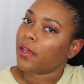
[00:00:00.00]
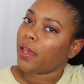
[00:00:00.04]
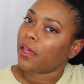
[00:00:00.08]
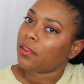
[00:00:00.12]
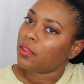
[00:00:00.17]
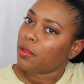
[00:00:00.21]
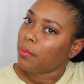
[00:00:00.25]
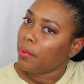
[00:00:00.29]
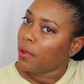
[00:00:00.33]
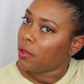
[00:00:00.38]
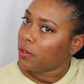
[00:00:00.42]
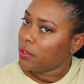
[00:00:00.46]
I
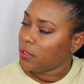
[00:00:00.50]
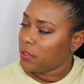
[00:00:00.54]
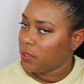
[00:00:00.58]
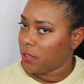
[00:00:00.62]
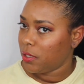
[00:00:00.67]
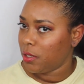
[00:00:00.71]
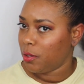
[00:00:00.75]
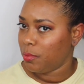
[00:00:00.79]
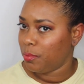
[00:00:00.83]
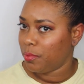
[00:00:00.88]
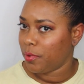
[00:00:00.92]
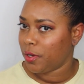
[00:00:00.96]
got the
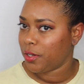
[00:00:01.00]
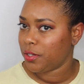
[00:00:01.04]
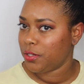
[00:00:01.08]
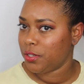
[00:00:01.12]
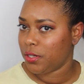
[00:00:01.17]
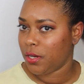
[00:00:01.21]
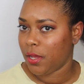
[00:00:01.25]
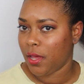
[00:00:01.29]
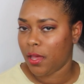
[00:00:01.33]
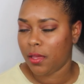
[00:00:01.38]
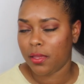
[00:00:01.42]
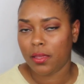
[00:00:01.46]
ponytail
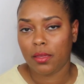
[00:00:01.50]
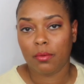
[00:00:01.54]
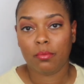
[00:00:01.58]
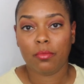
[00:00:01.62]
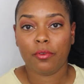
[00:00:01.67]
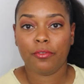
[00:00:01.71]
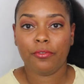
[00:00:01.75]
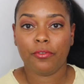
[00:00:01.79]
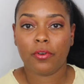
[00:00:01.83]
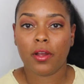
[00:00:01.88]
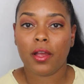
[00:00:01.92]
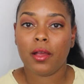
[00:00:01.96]
brushed out, and
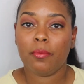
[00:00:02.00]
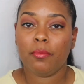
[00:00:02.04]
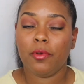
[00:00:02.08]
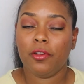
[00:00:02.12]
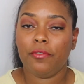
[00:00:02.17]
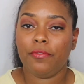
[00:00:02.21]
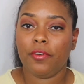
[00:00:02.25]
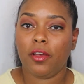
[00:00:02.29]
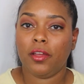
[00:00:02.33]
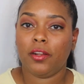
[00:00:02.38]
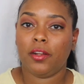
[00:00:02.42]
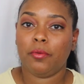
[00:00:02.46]
before I
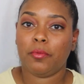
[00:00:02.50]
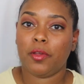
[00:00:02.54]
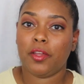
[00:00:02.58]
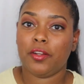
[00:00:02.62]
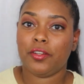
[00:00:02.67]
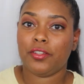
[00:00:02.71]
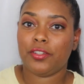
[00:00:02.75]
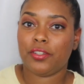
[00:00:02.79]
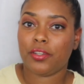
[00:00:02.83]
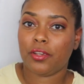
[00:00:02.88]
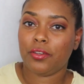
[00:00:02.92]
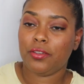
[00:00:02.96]
move on, I'm
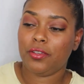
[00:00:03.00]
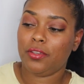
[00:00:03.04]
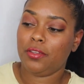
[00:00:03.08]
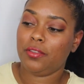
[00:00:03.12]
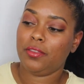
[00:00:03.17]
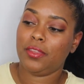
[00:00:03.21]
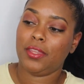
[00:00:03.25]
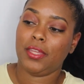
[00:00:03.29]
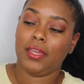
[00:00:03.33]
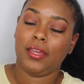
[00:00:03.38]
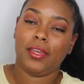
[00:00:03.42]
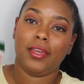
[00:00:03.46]
going to show
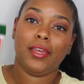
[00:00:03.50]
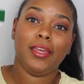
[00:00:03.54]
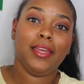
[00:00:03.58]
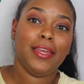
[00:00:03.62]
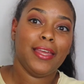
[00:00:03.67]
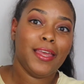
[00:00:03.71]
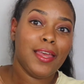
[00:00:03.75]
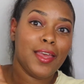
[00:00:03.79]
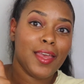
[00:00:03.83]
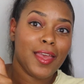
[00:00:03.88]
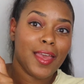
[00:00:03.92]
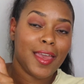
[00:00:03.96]
you the
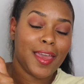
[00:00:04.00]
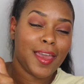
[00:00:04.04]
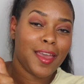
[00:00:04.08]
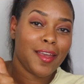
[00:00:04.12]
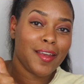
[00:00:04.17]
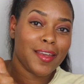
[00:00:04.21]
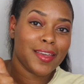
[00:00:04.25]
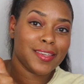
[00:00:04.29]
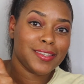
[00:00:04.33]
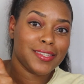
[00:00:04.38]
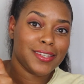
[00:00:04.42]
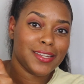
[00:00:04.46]

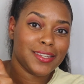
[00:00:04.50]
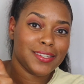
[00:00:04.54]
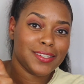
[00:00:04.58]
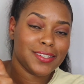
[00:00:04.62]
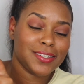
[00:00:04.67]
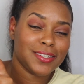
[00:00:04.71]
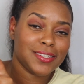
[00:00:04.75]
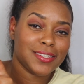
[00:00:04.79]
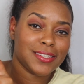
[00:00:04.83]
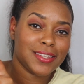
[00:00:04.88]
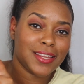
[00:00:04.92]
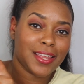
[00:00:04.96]
hair
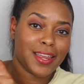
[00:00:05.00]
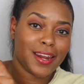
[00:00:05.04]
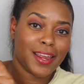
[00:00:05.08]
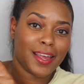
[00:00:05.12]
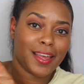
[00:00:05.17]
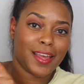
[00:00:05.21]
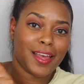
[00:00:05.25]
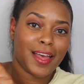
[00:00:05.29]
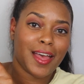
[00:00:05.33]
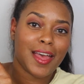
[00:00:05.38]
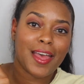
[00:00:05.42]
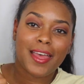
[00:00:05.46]
extensions that
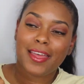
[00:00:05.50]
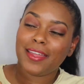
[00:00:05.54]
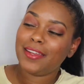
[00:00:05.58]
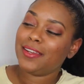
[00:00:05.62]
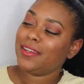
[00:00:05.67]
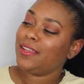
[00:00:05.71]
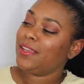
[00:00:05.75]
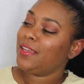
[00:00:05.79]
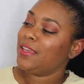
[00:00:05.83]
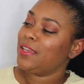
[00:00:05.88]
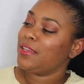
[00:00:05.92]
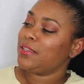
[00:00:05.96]
I got.
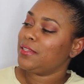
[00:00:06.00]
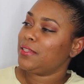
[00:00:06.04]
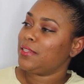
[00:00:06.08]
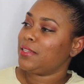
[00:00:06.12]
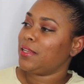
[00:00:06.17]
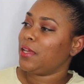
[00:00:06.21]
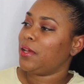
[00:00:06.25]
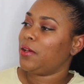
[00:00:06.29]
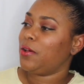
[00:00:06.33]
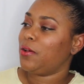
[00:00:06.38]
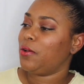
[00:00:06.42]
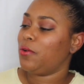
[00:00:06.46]

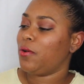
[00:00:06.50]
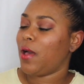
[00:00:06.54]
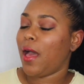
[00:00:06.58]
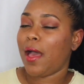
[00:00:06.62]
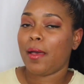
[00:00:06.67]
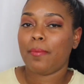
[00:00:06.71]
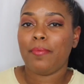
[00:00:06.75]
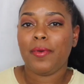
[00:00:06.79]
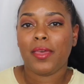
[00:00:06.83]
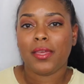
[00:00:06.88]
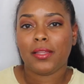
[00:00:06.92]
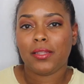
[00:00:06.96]
So
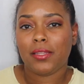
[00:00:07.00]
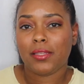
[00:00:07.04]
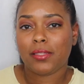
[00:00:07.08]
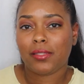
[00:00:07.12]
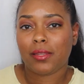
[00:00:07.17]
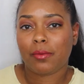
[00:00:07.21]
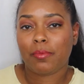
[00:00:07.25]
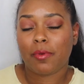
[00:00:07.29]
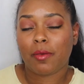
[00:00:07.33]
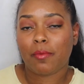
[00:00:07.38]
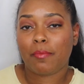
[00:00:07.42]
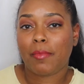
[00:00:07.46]
I picked
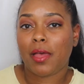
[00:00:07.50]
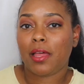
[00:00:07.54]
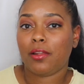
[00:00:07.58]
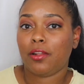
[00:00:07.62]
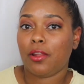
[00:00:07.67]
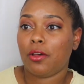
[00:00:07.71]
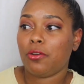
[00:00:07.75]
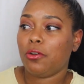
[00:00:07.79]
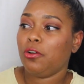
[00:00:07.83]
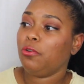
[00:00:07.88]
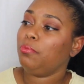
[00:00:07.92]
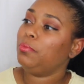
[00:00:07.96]
this up at my
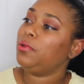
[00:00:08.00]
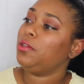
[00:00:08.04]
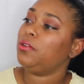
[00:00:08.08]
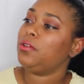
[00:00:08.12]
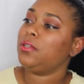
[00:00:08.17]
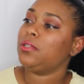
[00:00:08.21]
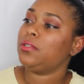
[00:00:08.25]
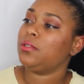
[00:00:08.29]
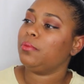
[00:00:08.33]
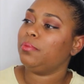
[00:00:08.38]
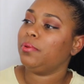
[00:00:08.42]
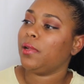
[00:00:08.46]
local
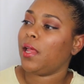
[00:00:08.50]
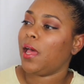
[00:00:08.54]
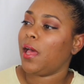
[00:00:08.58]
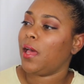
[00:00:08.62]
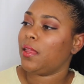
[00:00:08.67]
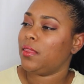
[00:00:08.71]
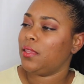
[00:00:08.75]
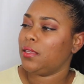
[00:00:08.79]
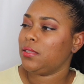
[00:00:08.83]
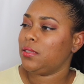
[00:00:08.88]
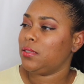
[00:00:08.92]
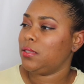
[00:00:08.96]
beauty
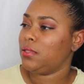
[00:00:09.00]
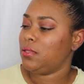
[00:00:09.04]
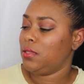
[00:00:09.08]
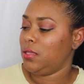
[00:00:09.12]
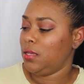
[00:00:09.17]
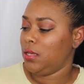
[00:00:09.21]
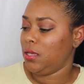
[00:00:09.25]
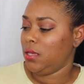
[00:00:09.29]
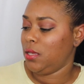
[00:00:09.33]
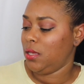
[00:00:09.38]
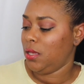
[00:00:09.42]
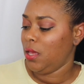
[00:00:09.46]
supply. This is
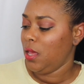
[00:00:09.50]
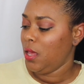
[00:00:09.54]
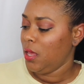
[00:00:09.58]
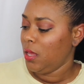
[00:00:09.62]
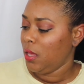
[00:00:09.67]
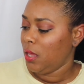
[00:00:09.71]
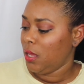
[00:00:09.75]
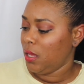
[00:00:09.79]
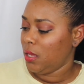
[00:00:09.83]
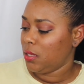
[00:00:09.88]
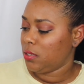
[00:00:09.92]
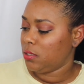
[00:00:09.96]
the
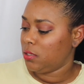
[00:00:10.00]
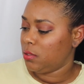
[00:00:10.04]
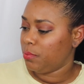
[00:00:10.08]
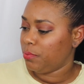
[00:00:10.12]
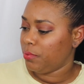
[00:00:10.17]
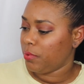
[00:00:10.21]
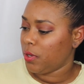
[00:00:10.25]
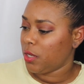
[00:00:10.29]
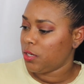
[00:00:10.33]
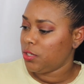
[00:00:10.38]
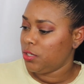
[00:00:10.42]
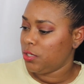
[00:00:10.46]

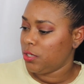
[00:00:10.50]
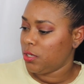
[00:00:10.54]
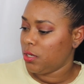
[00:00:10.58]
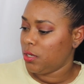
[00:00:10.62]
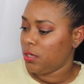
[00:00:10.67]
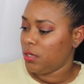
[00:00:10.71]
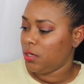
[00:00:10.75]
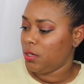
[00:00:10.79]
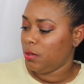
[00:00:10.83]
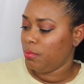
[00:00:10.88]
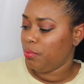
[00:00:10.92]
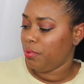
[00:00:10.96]

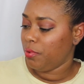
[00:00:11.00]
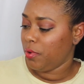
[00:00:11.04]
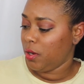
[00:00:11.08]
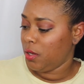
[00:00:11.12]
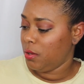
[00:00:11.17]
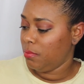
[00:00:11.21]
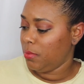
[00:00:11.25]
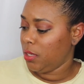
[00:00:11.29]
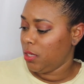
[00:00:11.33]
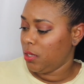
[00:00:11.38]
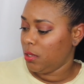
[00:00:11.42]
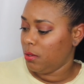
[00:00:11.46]
Expression
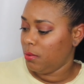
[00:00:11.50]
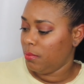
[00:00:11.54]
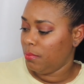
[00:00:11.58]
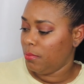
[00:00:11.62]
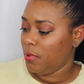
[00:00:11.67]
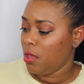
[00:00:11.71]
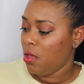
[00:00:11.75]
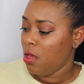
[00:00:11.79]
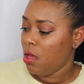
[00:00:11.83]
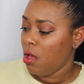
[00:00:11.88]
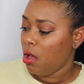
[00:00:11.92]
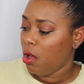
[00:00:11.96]

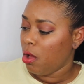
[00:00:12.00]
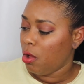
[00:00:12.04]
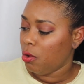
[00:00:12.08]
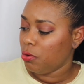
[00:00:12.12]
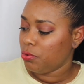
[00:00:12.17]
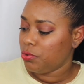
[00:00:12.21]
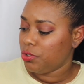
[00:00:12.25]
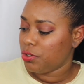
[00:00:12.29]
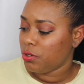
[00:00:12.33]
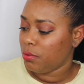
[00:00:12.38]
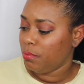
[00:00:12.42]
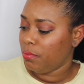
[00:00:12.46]
Premium
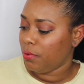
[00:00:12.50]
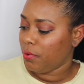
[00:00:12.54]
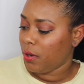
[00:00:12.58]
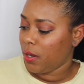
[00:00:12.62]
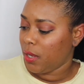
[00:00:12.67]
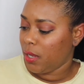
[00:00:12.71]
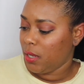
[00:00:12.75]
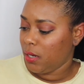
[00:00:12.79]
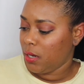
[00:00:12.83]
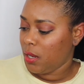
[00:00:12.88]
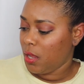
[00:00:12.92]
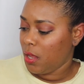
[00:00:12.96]
Ultra
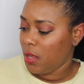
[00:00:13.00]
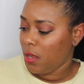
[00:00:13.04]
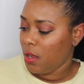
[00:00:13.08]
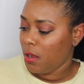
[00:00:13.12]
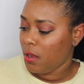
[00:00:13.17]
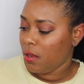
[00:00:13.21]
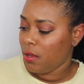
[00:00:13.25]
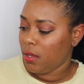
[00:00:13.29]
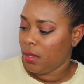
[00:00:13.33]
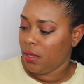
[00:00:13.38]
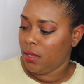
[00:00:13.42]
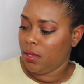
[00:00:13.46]
Braid
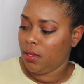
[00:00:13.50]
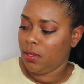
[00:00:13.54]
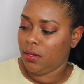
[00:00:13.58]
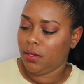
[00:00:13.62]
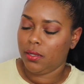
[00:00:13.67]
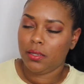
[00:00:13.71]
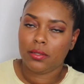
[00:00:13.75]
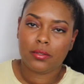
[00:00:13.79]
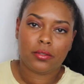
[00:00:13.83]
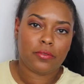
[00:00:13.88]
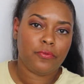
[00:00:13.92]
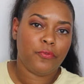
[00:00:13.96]
hair, and
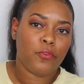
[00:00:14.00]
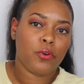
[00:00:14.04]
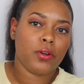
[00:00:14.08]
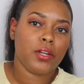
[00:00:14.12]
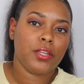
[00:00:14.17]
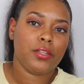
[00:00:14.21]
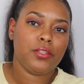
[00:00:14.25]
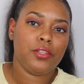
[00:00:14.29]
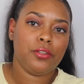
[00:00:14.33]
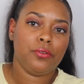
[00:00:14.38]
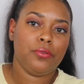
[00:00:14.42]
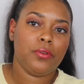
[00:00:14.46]
it's
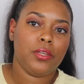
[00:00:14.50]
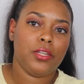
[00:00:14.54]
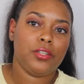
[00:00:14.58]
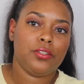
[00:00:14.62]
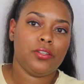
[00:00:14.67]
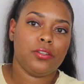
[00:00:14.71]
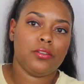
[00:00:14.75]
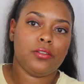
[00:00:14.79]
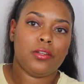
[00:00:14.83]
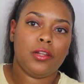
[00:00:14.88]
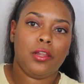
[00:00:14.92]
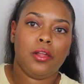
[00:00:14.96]
42
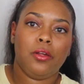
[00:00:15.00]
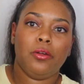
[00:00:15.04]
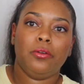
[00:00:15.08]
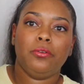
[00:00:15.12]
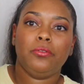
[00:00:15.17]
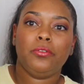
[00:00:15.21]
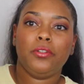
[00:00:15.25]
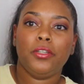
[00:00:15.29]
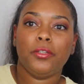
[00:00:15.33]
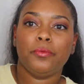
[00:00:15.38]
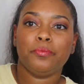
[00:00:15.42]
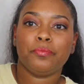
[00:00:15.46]
inches
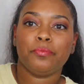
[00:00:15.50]
long.